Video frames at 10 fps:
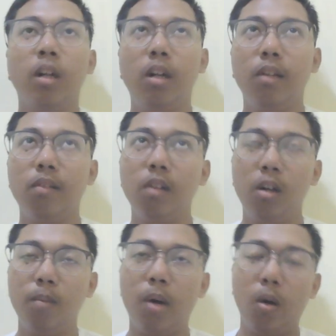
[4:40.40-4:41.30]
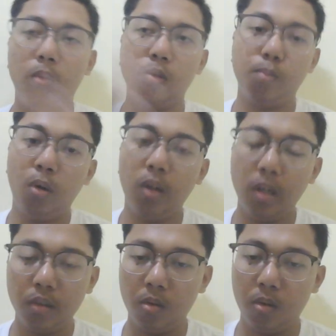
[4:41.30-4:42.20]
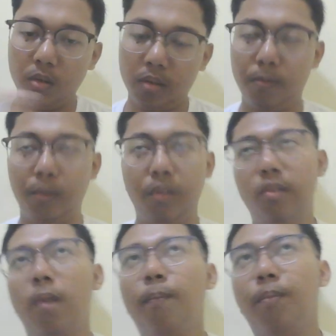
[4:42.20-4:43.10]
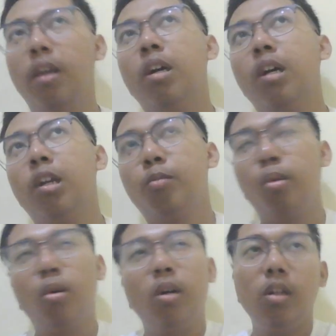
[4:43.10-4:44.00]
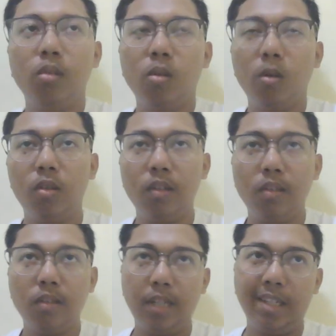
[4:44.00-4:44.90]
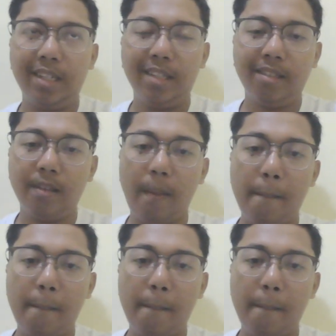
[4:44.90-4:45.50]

Let's talk about spoken discourses first. Spoken discourses is